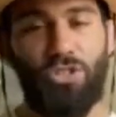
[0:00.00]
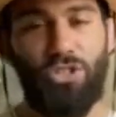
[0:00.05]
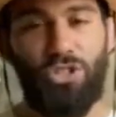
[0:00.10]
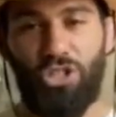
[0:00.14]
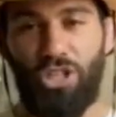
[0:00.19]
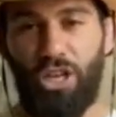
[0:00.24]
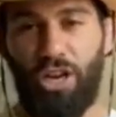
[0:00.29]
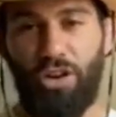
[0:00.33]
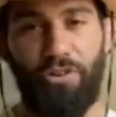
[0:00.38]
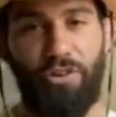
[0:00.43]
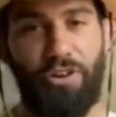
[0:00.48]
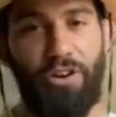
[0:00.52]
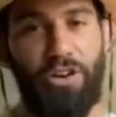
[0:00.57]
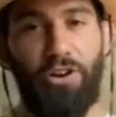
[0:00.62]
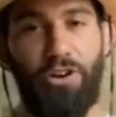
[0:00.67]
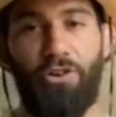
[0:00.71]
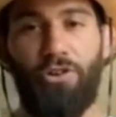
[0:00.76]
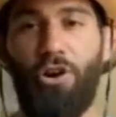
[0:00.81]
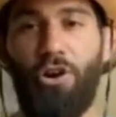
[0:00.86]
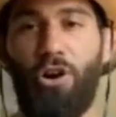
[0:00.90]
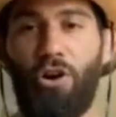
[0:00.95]
jittery
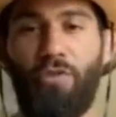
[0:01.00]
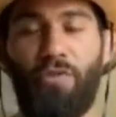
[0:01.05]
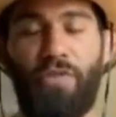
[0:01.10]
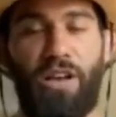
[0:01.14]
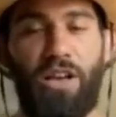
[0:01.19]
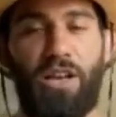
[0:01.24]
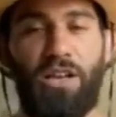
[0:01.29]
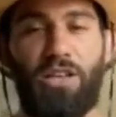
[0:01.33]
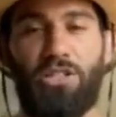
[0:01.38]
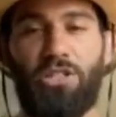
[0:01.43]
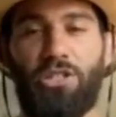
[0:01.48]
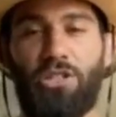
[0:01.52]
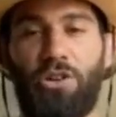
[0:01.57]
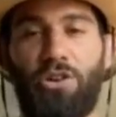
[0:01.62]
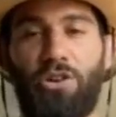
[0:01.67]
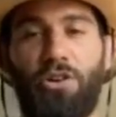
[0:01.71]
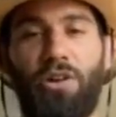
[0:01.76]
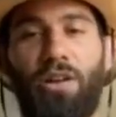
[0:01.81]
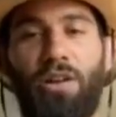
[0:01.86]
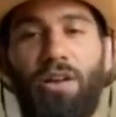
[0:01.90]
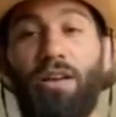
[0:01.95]
or nervous,
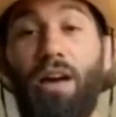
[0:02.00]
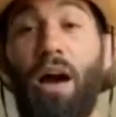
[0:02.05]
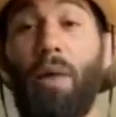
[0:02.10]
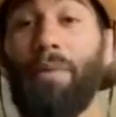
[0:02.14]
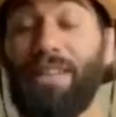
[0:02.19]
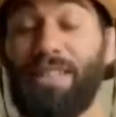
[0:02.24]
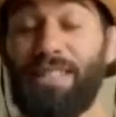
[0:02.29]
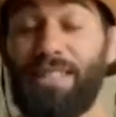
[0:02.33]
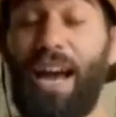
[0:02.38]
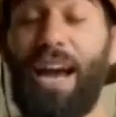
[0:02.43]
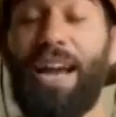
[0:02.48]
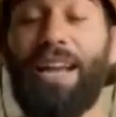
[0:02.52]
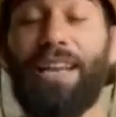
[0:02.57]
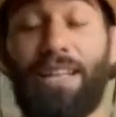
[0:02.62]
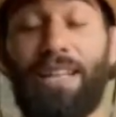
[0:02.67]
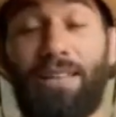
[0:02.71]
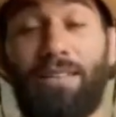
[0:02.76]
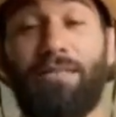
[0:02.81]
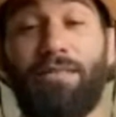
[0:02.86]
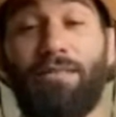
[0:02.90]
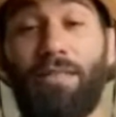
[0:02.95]
or I'm
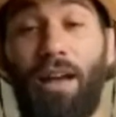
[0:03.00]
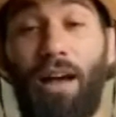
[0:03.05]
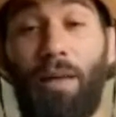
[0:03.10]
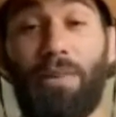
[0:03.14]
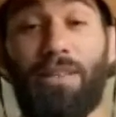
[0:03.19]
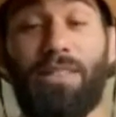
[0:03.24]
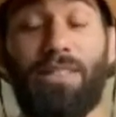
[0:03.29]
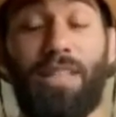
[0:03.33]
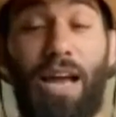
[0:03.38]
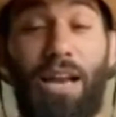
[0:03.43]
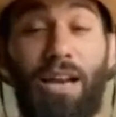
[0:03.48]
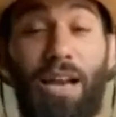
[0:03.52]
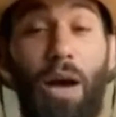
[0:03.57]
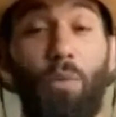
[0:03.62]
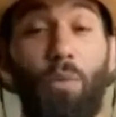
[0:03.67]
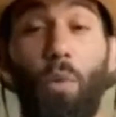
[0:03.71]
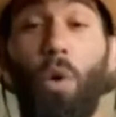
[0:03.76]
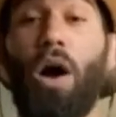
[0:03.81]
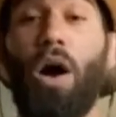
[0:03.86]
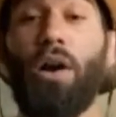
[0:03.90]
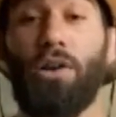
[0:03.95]
excited. I'm excited. I
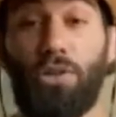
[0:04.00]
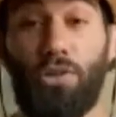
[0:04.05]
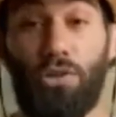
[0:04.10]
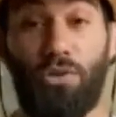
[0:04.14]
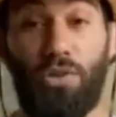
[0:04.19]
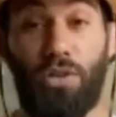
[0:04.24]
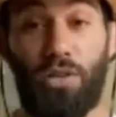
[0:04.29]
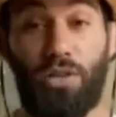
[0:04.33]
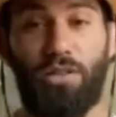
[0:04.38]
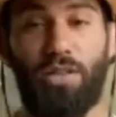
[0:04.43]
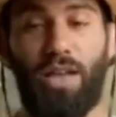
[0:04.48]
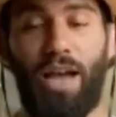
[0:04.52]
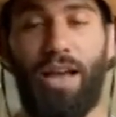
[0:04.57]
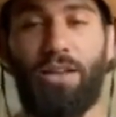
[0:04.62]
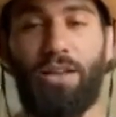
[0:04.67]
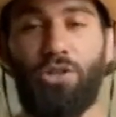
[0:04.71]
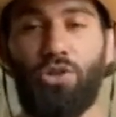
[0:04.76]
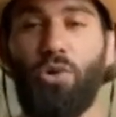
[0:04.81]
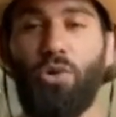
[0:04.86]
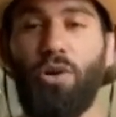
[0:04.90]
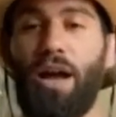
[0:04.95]
want to do this. I
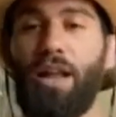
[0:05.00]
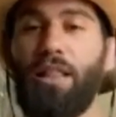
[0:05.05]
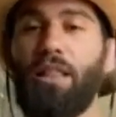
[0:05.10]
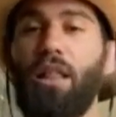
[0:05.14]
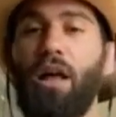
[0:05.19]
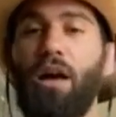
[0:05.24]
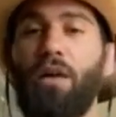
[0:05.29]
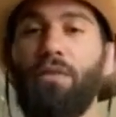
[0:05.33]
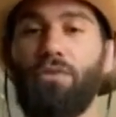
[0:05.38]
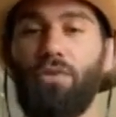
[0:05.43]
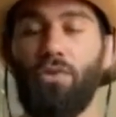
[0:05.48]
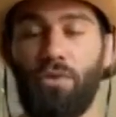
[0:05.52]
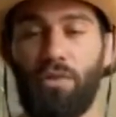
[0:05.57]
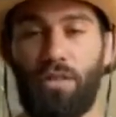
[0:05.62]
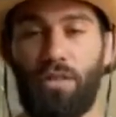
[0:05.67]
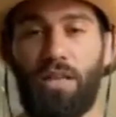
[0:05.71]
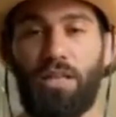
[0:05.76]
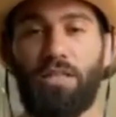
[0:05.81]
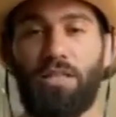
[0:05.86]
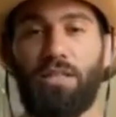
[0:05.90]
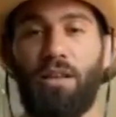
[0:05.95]
love doing
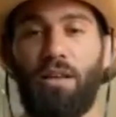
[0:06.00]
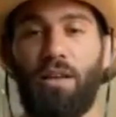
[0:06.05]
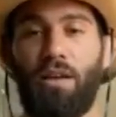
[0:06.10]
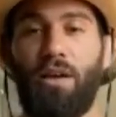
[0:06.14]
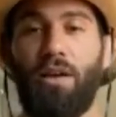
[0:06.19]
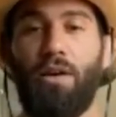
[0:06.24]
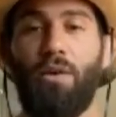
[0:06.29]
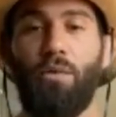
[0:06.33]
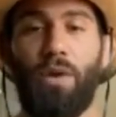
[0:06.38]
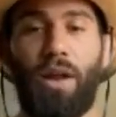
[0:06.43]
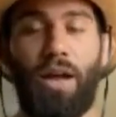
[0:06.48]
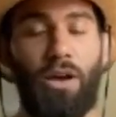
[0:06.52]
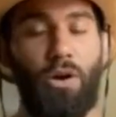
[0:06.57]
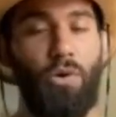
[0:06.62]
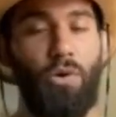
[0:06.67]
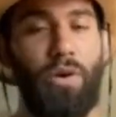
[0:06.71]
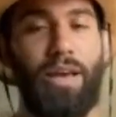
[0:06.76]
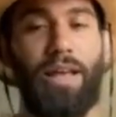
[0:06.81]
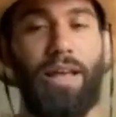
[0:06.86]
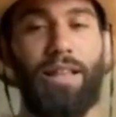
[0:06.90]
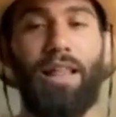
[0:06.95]
this. When I go
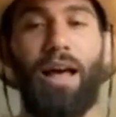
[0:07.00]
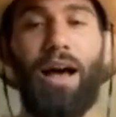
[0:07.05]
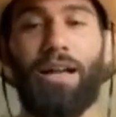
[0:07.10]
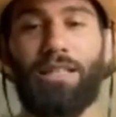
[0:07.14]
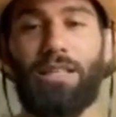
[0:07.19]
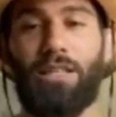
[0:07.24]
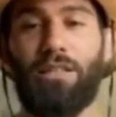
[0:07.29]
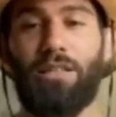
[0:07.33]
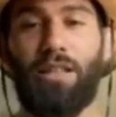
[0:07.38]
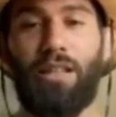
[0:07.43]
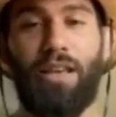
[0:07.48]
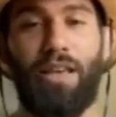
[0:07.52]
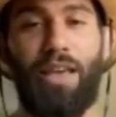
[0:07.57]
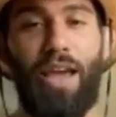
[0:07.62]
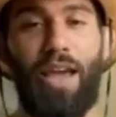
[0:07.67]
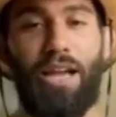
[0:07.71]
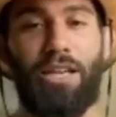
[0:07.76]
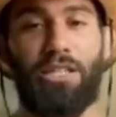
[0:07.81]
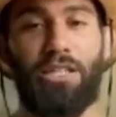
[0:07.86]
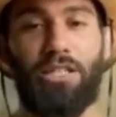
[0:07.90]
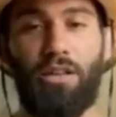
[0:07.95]
and get locked into the
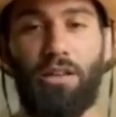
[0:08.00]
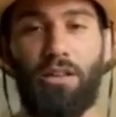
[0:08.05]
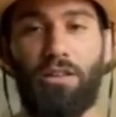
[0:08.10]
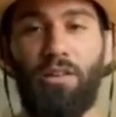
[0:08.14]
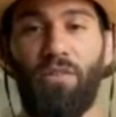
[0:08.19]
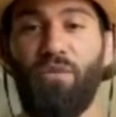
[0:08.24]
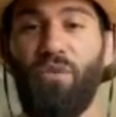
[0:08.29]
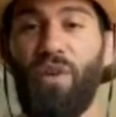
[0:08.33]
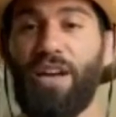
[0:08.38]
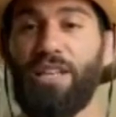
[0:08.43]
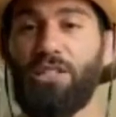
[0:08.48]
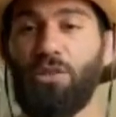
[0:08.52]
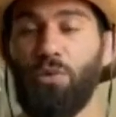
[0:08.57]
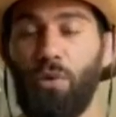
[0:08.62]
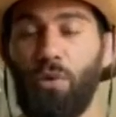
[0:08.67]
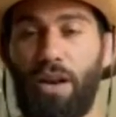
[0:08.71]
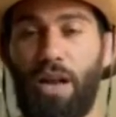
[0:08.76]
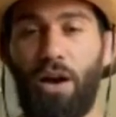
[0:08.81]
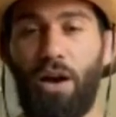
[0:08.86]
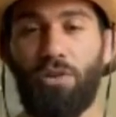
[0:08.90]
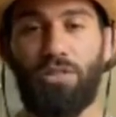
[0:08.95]
cage to fight
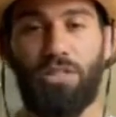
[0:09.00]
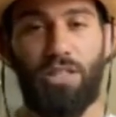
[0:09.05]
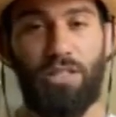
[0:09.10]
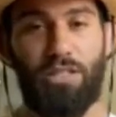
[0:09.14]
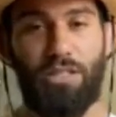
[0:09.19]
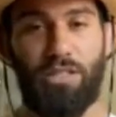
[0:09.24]
someone else,